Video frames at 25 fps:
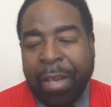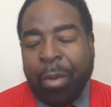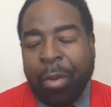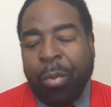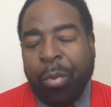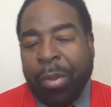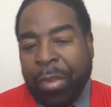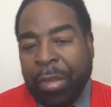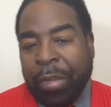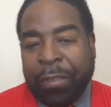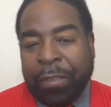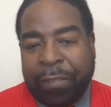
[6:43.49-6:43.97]

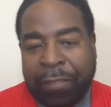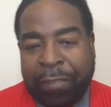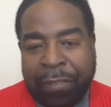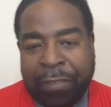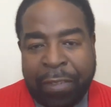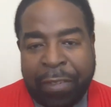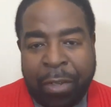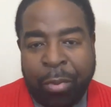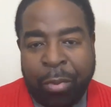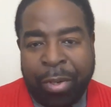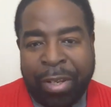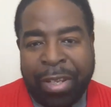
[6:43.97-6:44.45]
with a
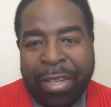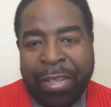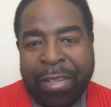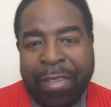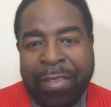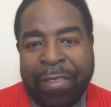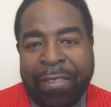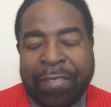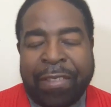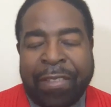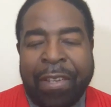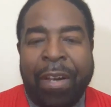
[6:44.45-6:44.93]

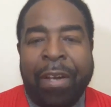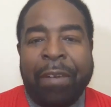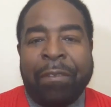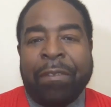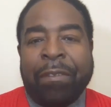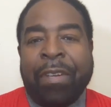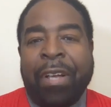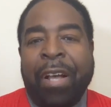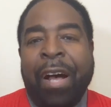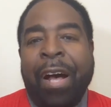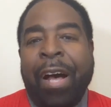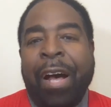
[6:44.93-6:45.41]
series
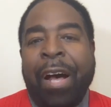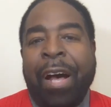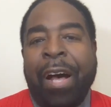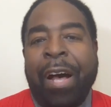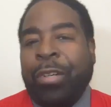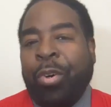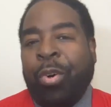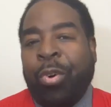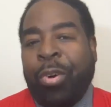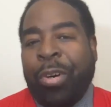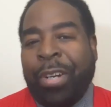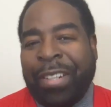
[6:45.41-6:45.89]
of
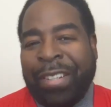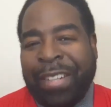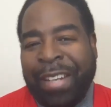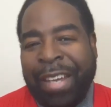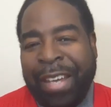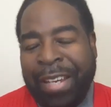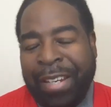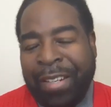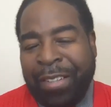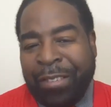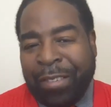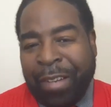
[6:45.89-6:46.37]

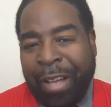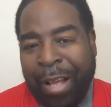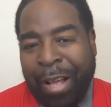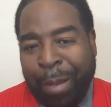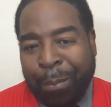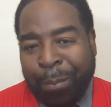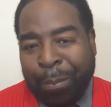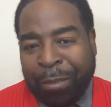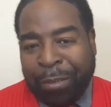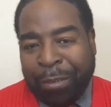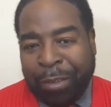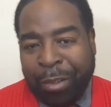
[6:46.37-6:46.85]
God-ordained
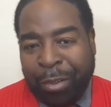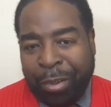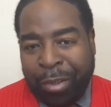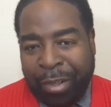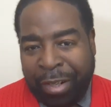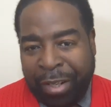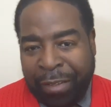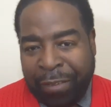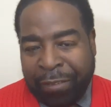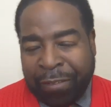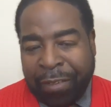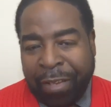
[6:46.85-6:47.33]

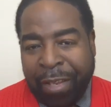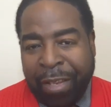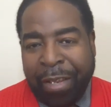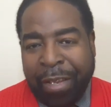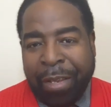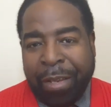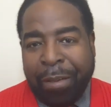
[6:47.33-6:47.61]
opportunities,